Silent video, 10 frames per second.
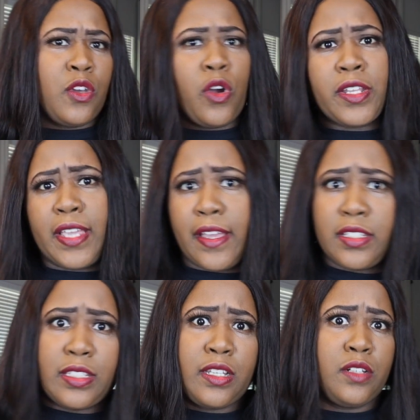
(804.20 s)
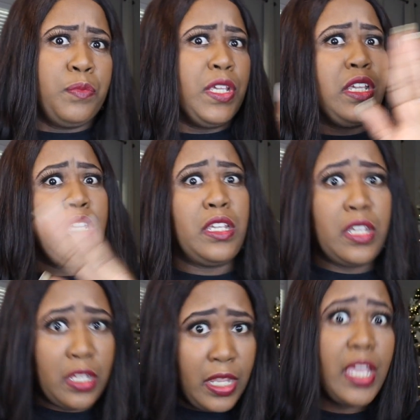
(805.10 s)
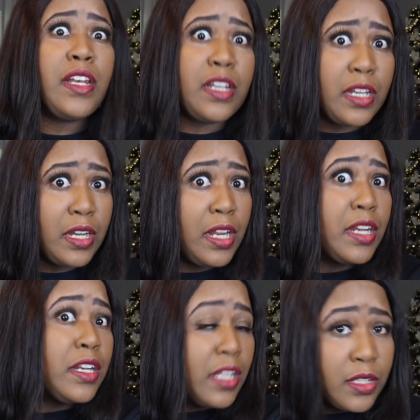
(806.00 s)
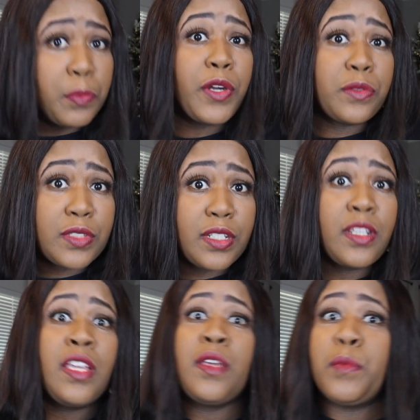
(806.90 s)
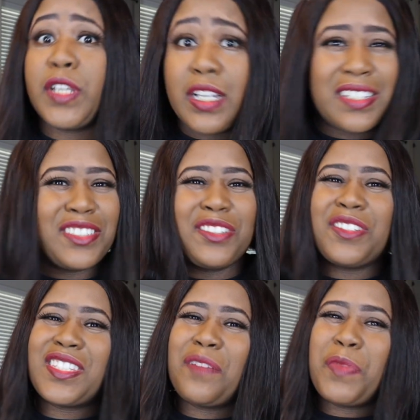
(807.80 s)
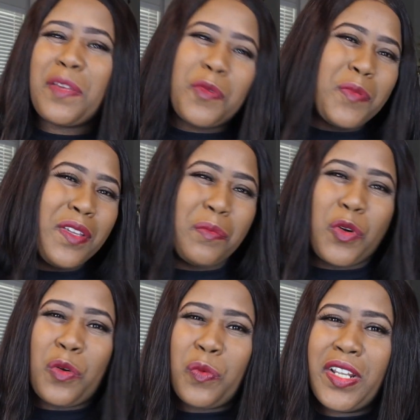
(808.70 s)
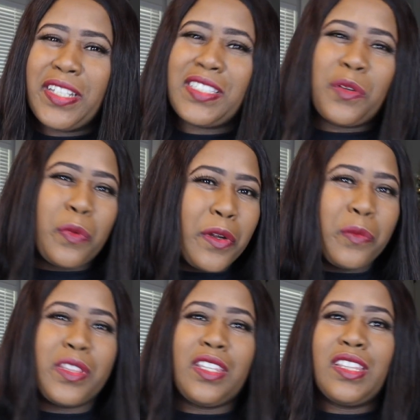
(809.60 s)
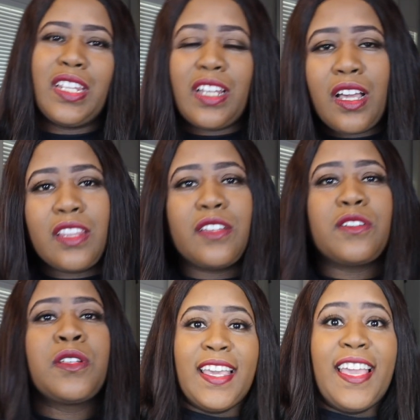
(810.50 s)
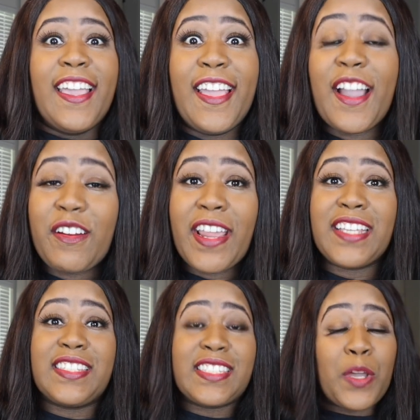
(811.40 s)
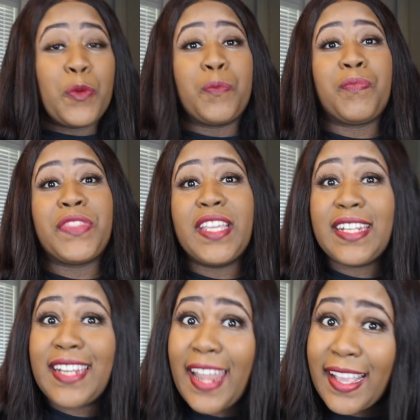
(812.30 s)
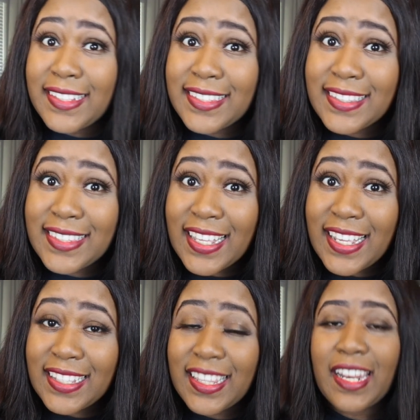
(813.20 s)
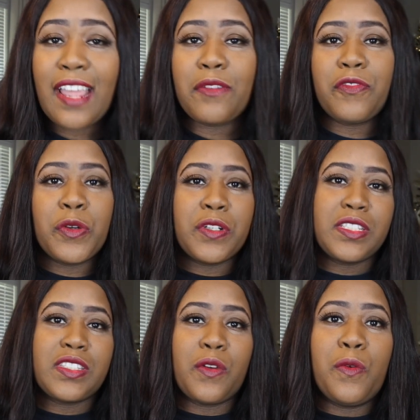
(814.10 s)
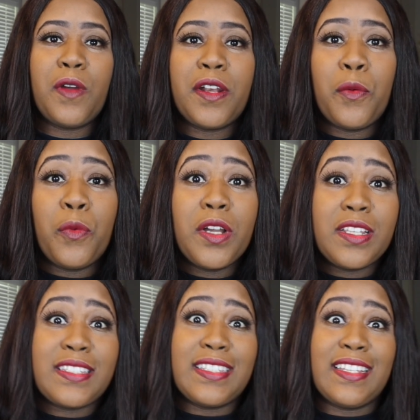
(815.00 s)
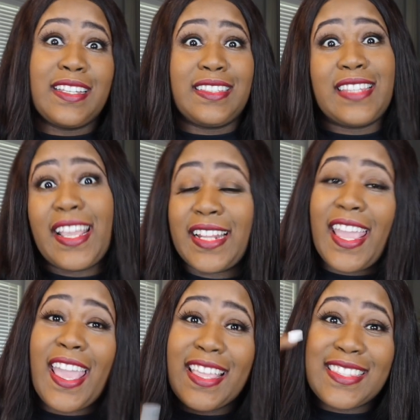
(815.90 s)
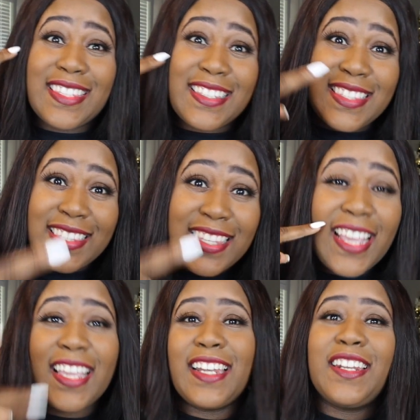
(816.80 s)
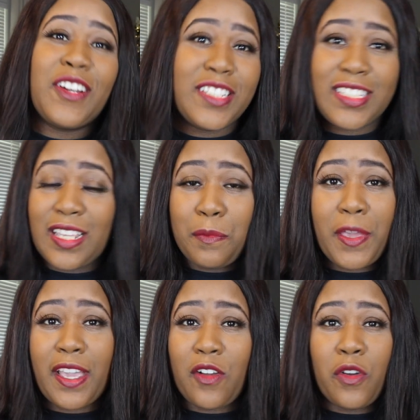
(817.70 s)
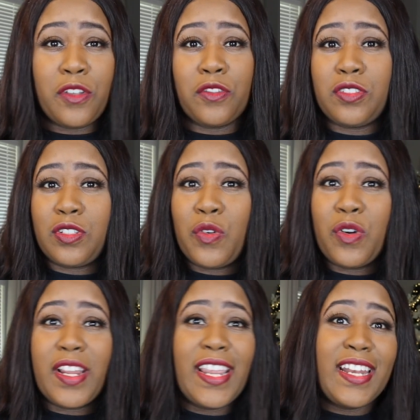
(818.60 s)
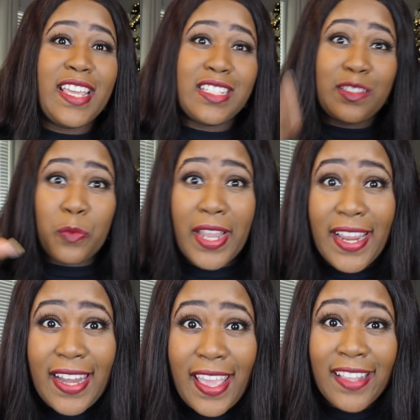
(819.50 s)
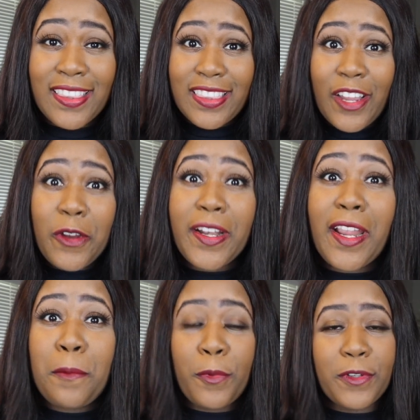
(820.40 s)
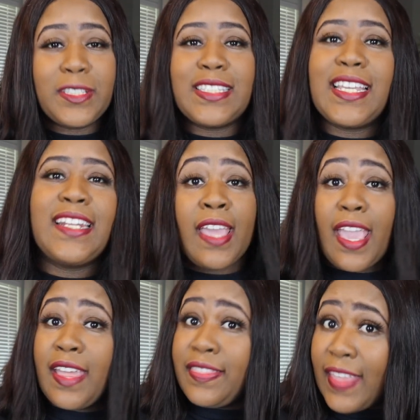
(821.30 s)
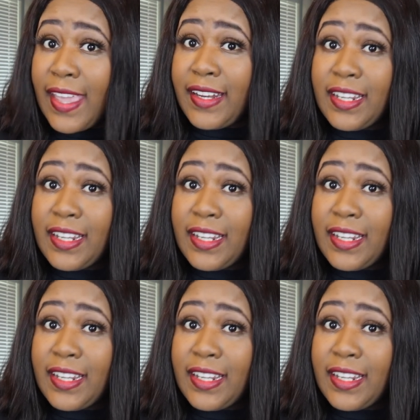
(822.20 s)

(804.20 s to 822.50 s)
your yes could be hidden in another person, because you know, some people be more willing to work with you than others. All right, so the next thing that I focused on was the thing that has the second largest impact on your score. It is weighed at 30%, and that